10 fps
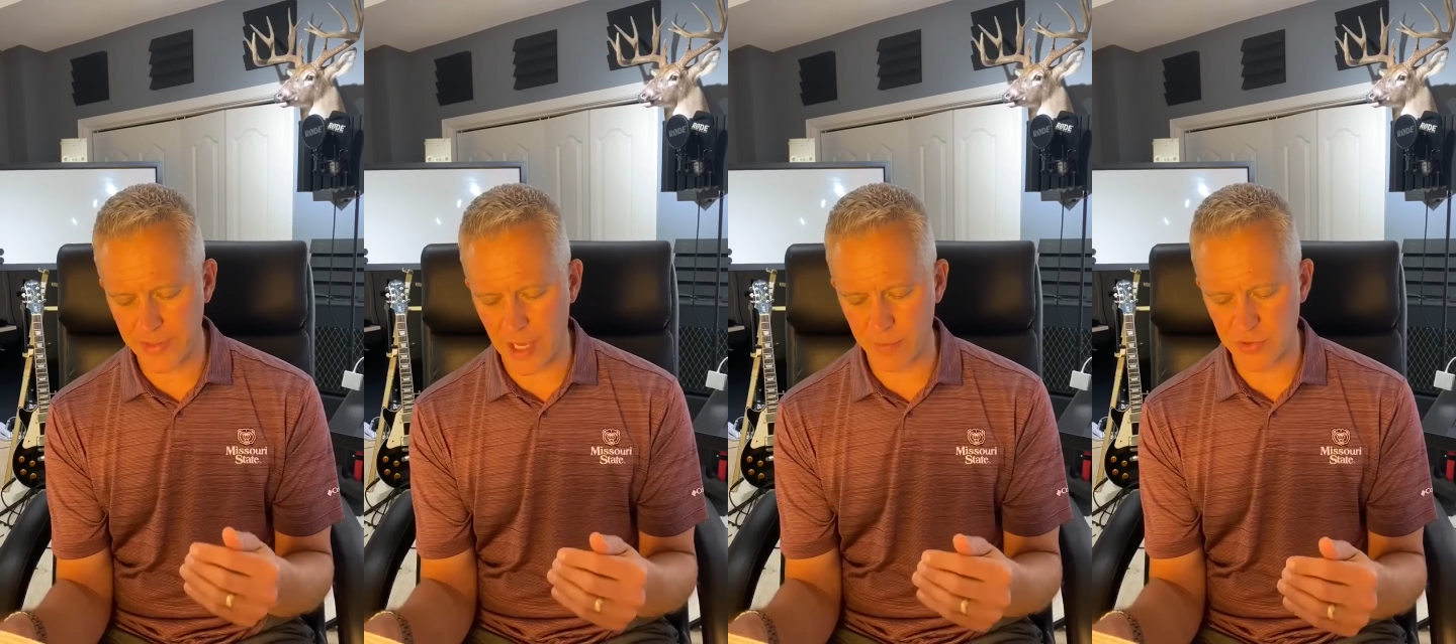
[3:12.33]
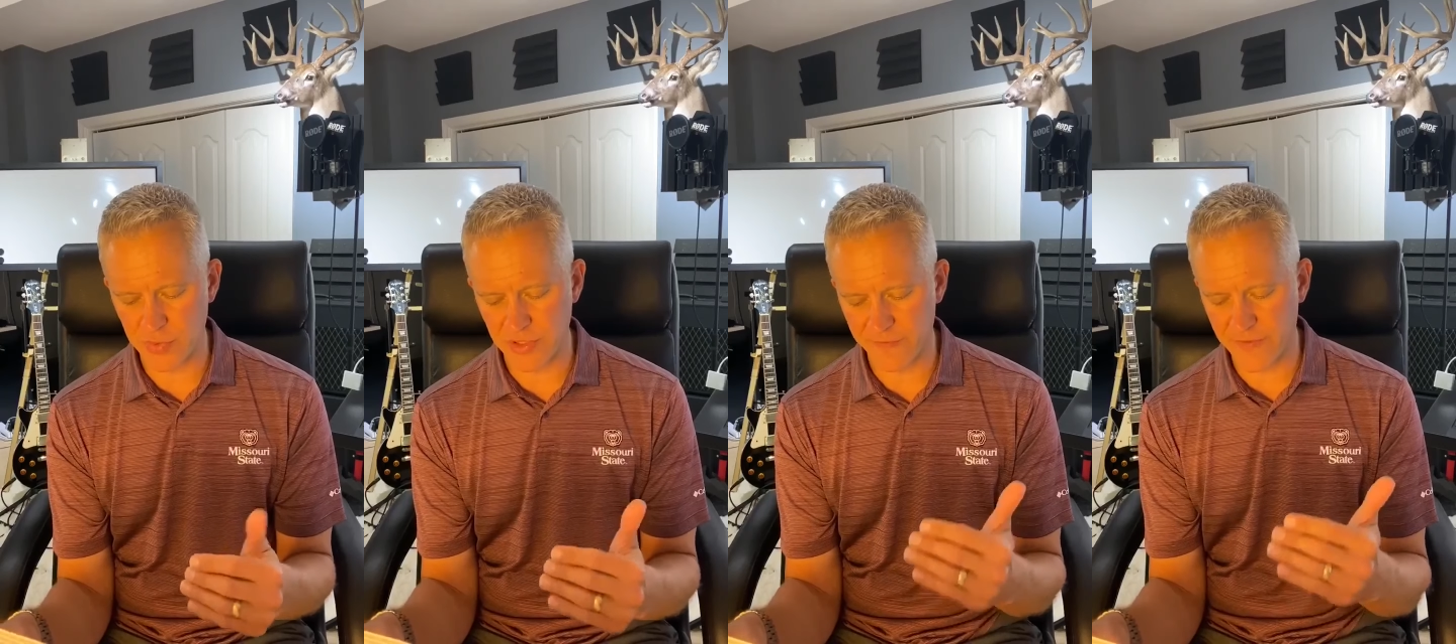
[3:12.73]
out
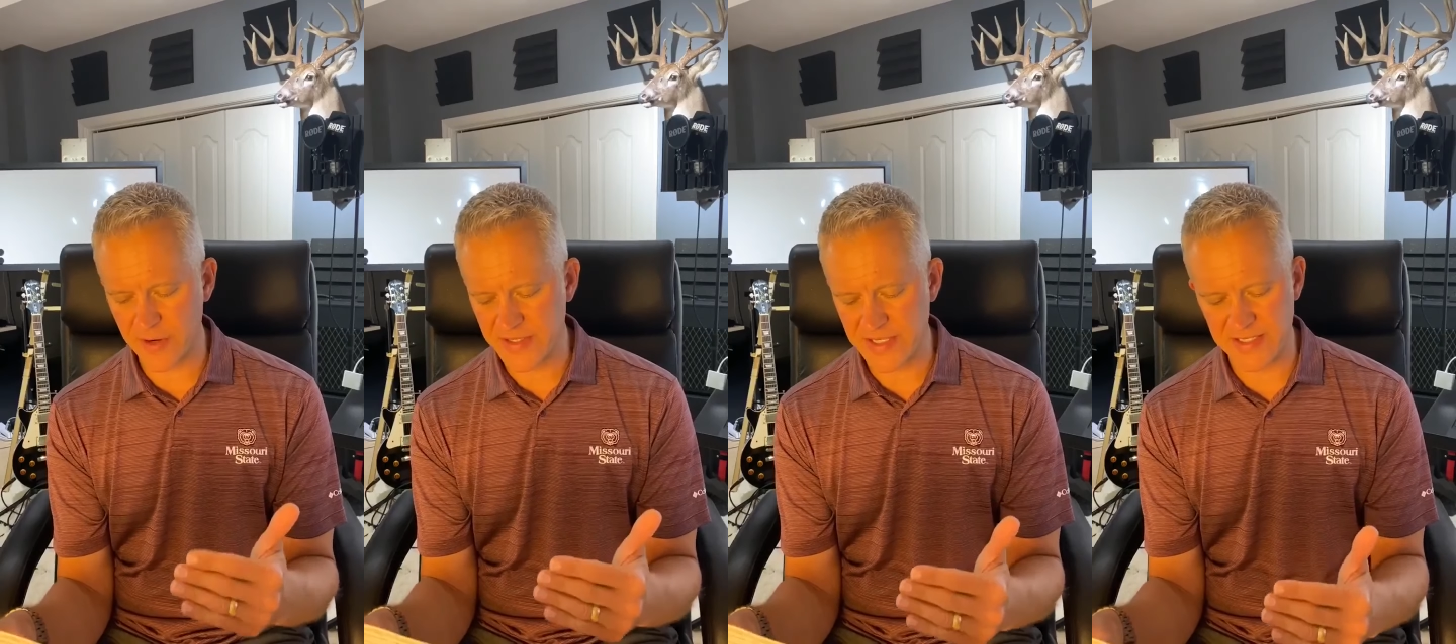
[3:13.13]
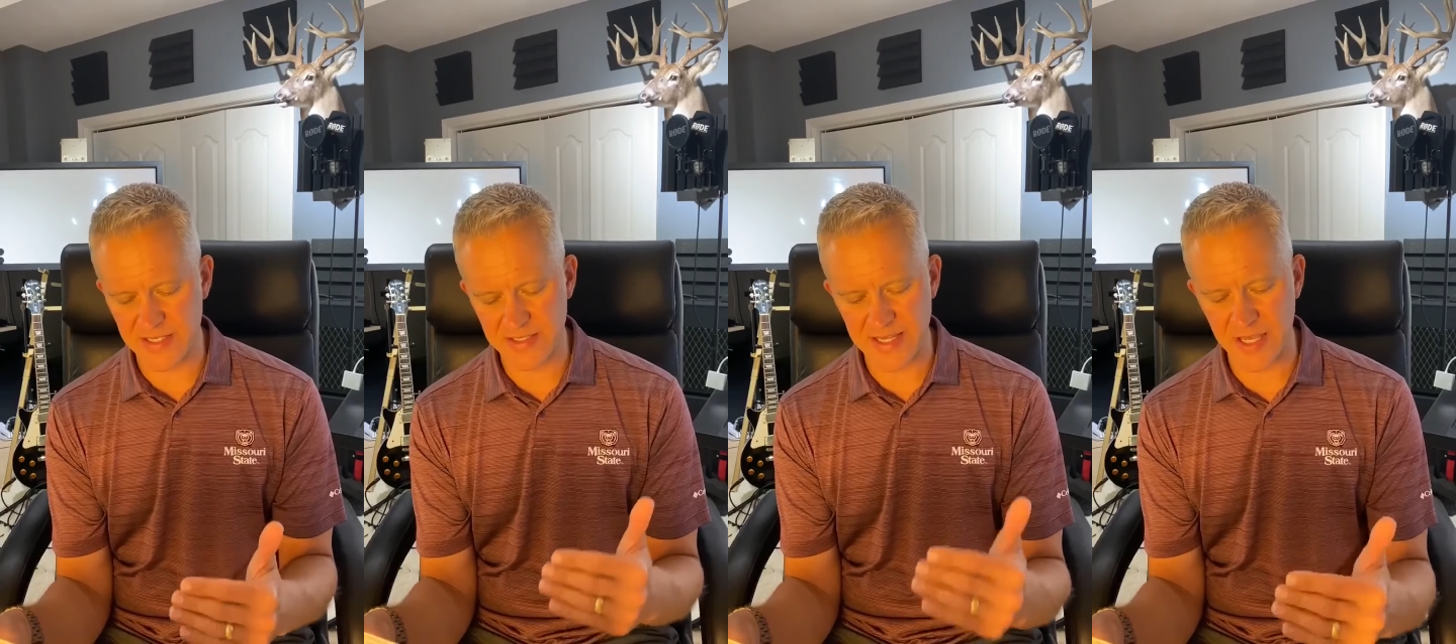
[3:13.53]
between the Pharisees
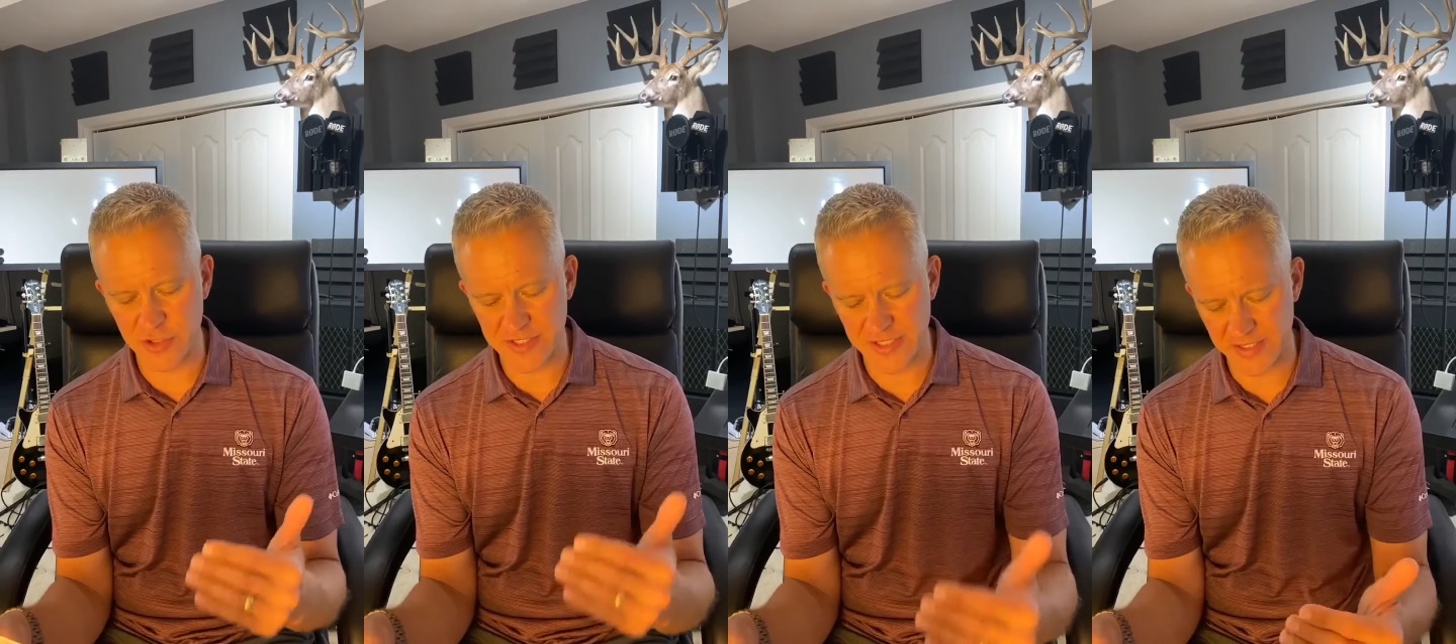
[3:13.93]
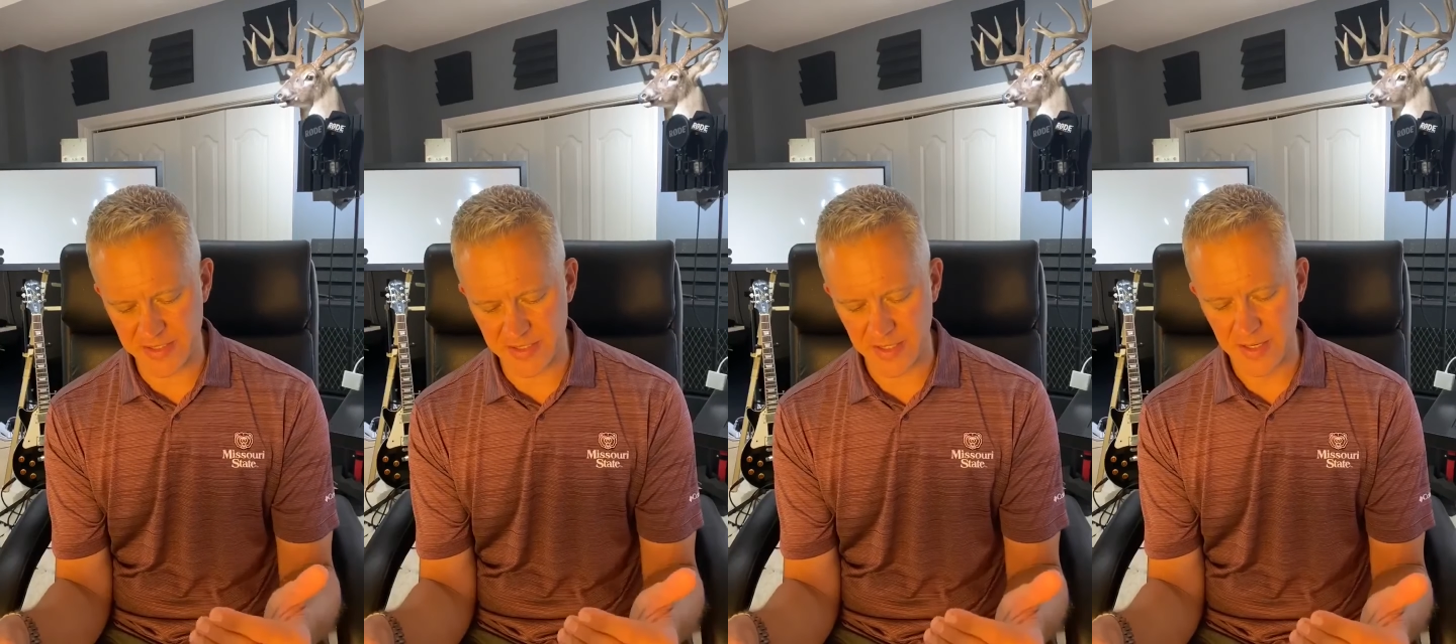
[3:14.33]
and the
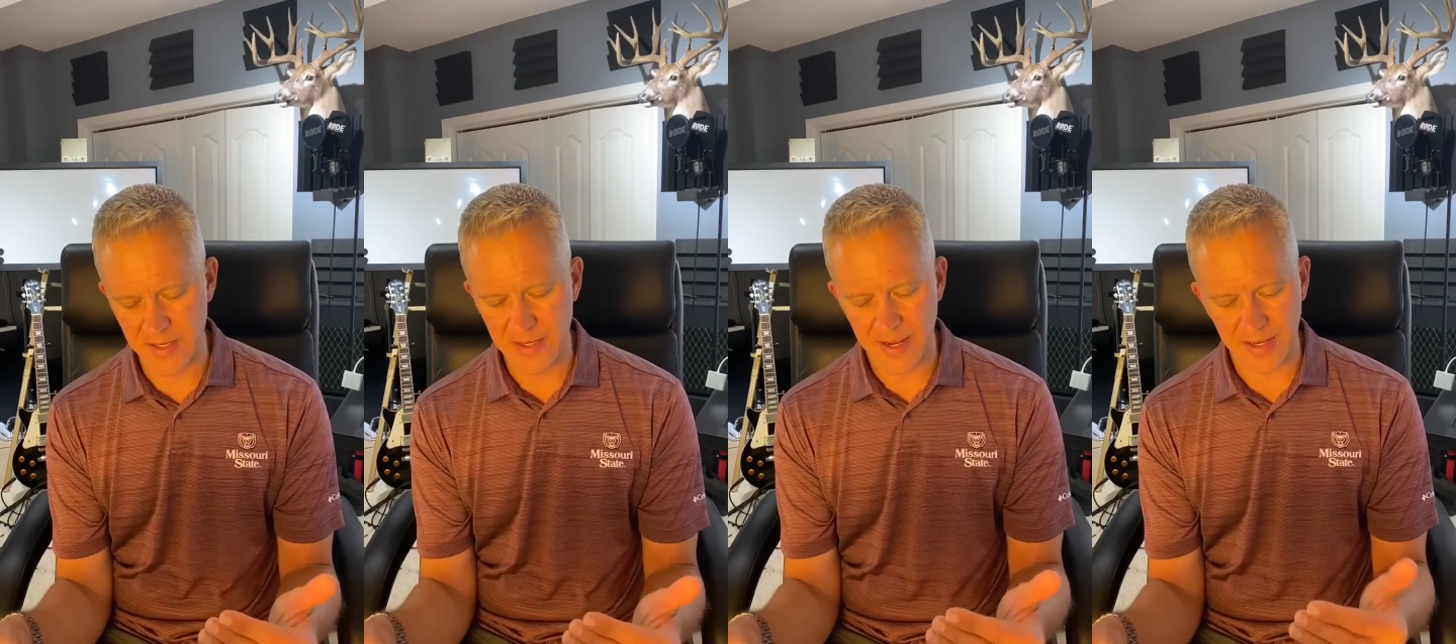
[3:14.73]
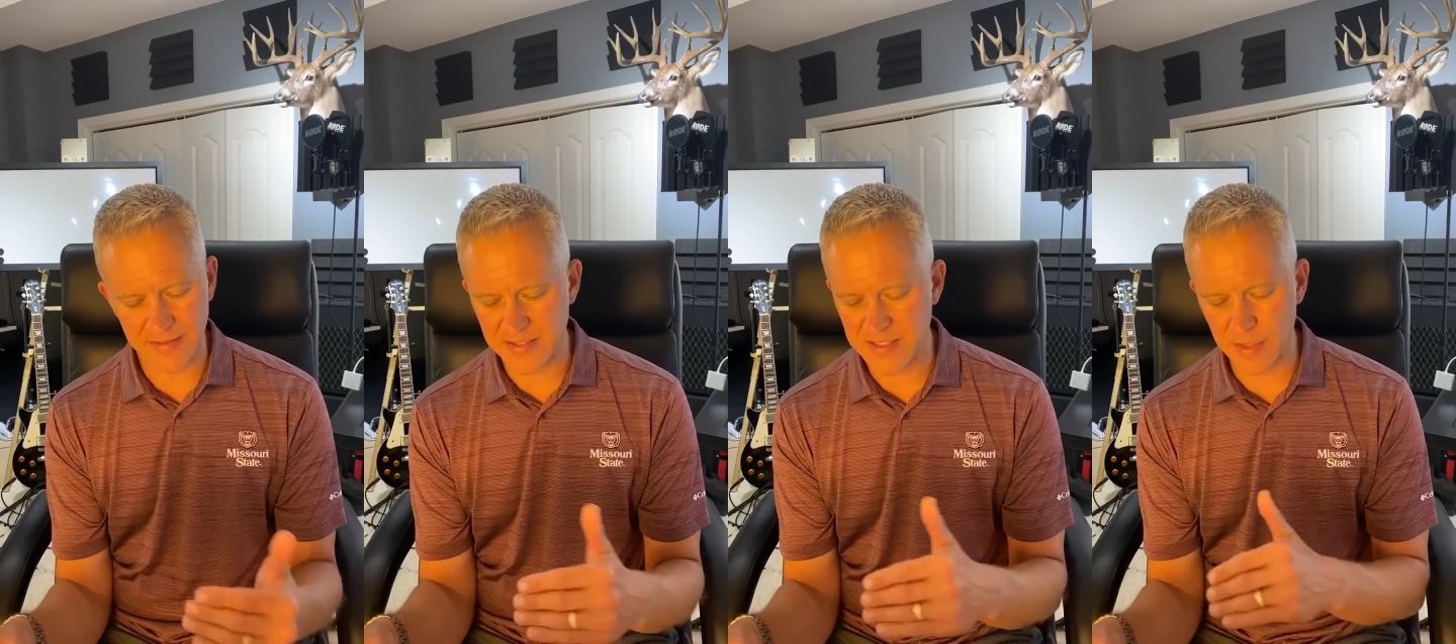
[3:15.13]
Sadducees, and
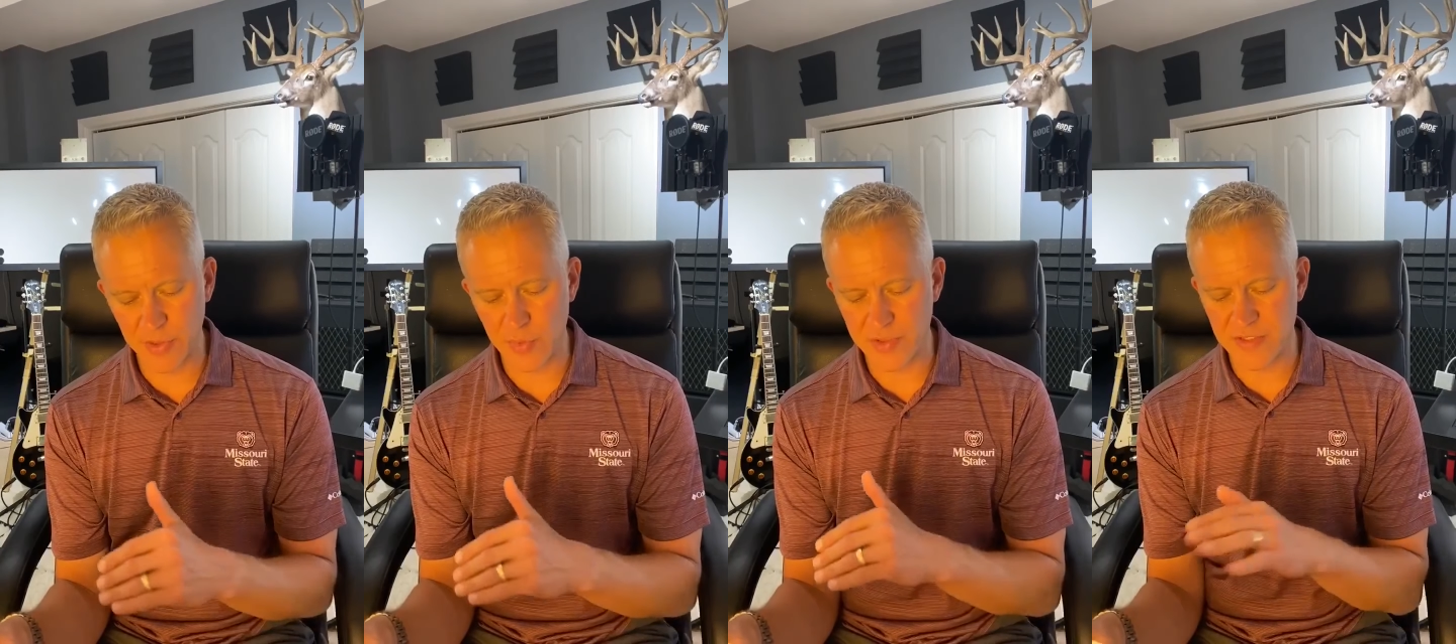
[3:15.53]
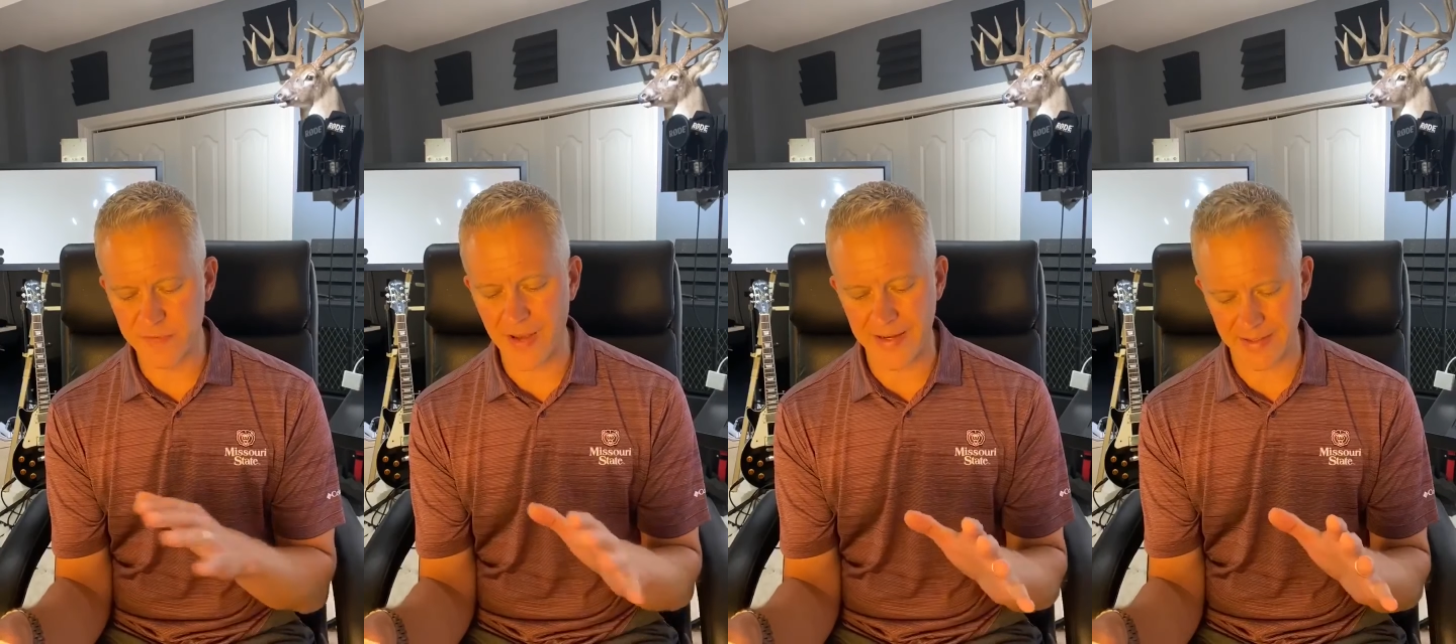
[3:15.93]
the assembly was
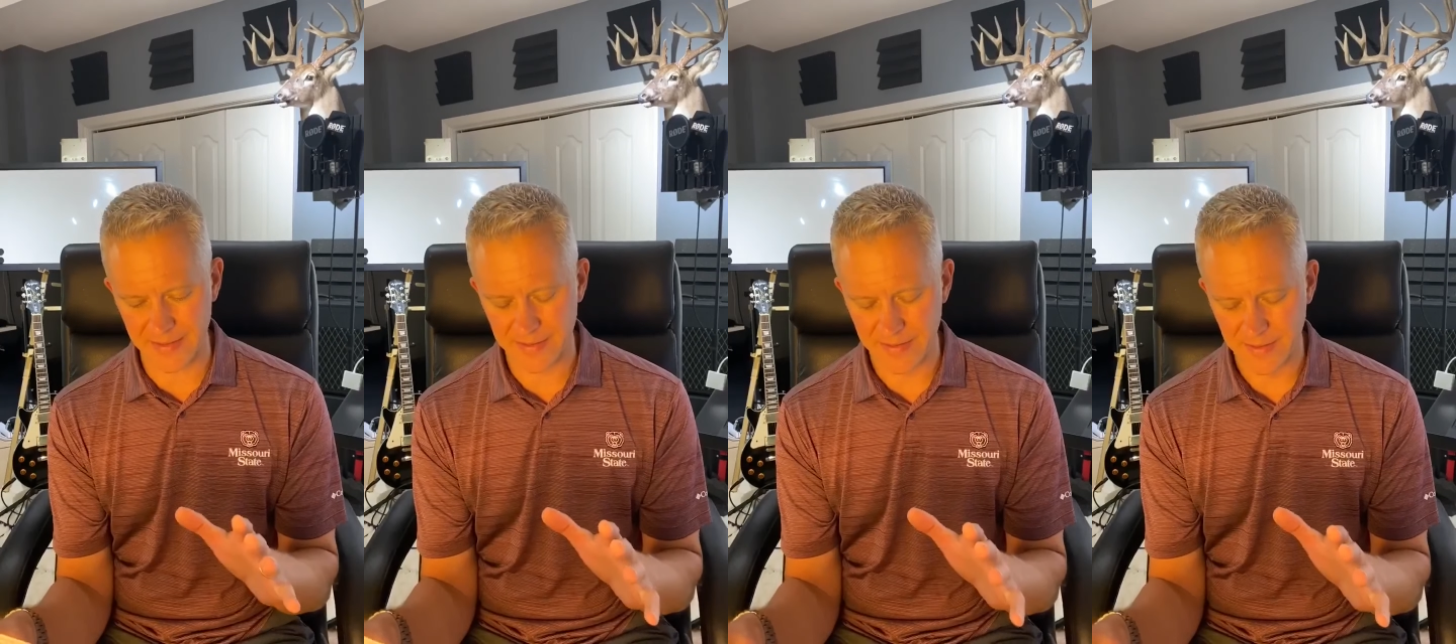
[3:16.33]
divided.